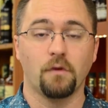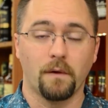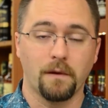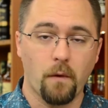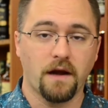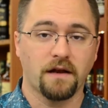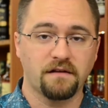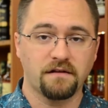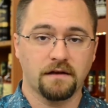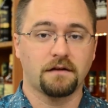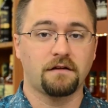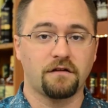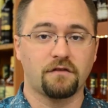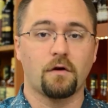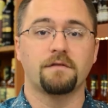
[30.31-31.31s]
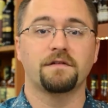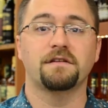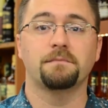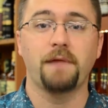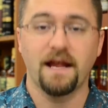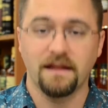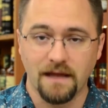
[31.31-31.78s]
We wanted to sort of
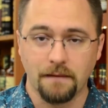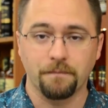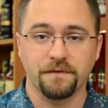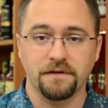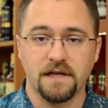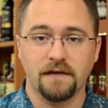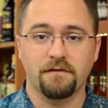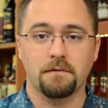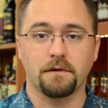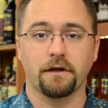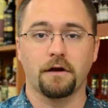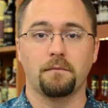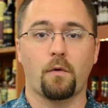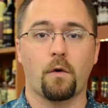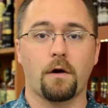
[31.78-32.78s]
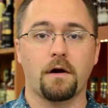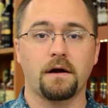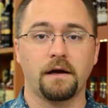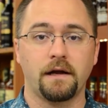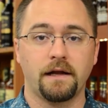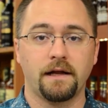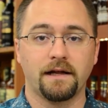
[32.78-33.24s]
display them, give them a little more
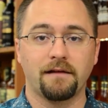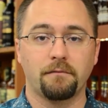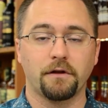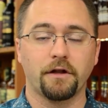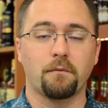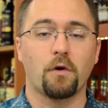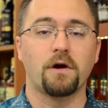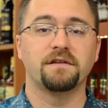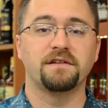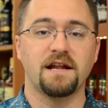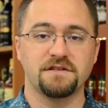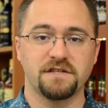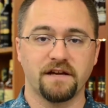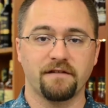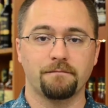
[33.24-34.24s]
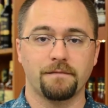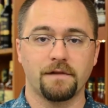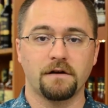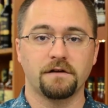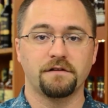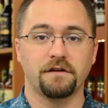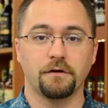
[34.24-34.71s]
attention, give them
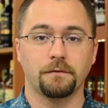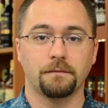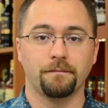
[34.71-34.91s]
their due.